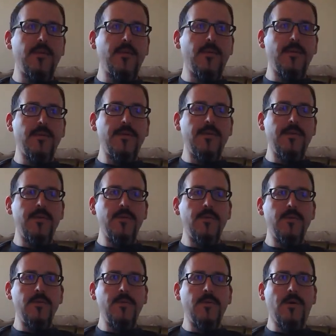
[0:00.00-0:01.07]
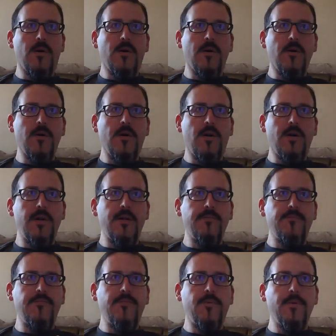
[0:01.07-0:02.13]
or you are on a
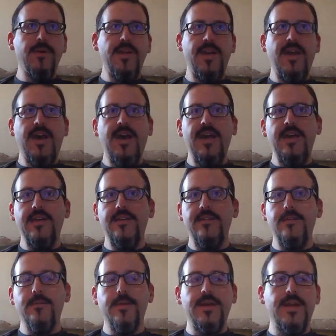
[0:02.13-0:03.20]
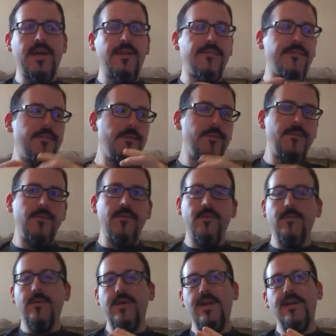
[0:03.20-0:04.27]
4-day hike and you ran out of food or
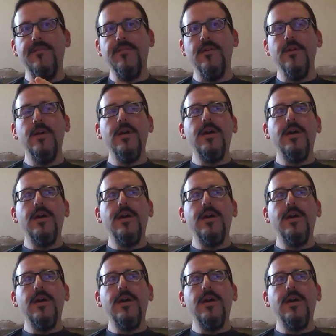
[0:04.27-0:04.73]
whatever.